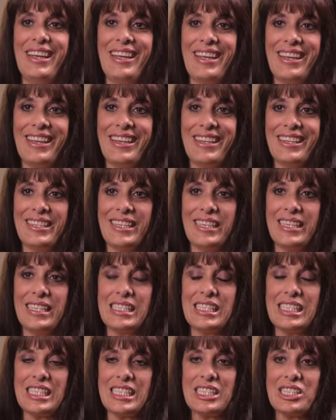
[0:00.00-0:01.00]
And it
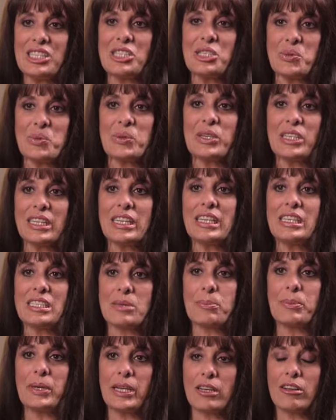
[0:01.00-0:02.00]
just really is
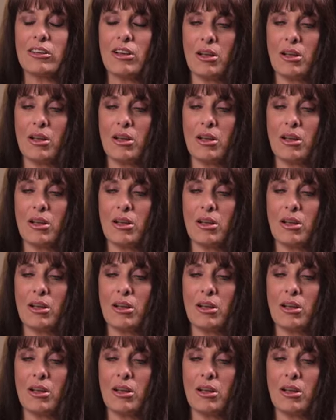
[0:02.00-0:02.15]
a big